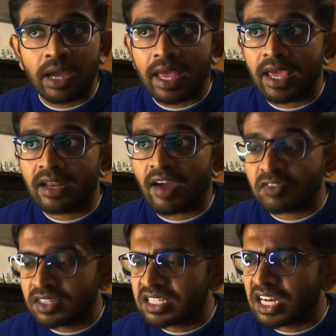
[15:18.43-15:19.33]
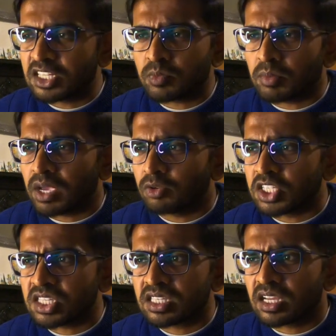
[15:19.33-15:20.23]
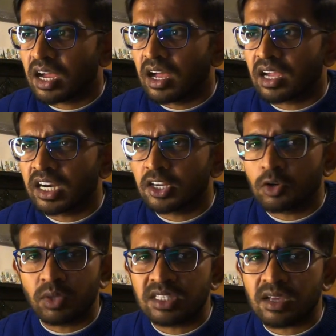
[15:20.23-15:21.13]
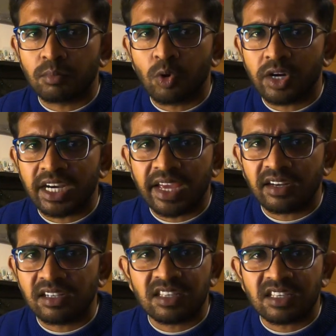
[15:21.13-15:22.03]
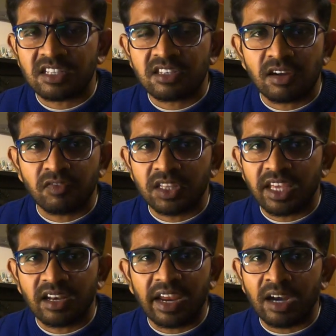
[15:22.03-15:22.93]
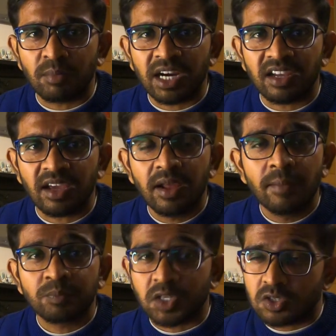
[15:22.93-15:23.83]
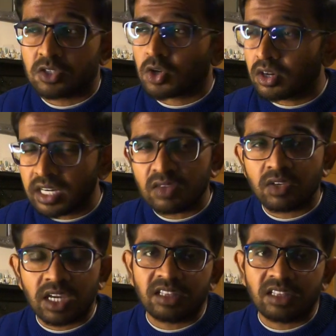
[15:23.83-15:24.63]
And after this lunch, maybe I will just continue with some more data analysis and stuff and then end my day because it's already evening.